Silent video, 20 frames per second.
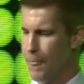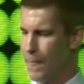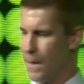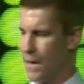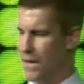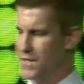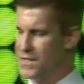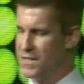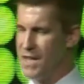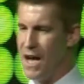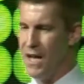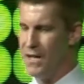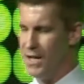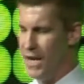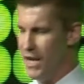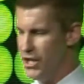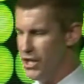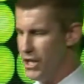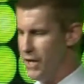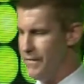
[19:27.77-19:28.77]

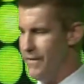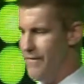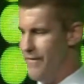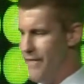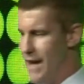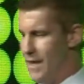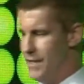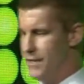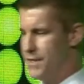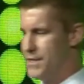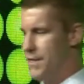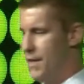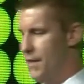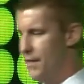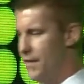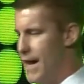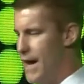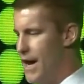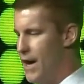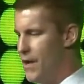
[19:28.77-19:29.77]
consolidation of events,
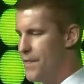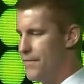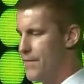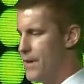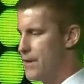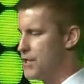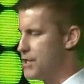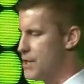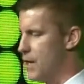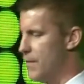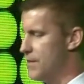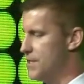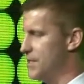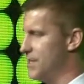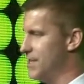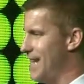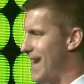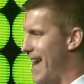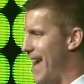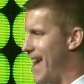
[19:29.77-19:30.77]
the health of our
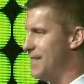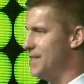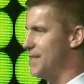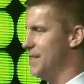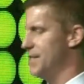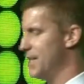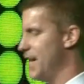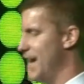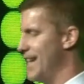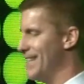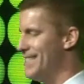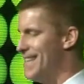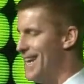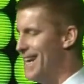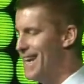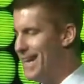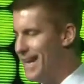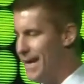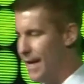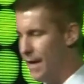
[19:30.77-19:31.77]
services, assets, and
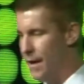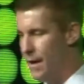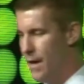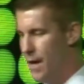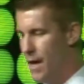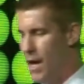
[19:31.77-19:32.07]
ticketing,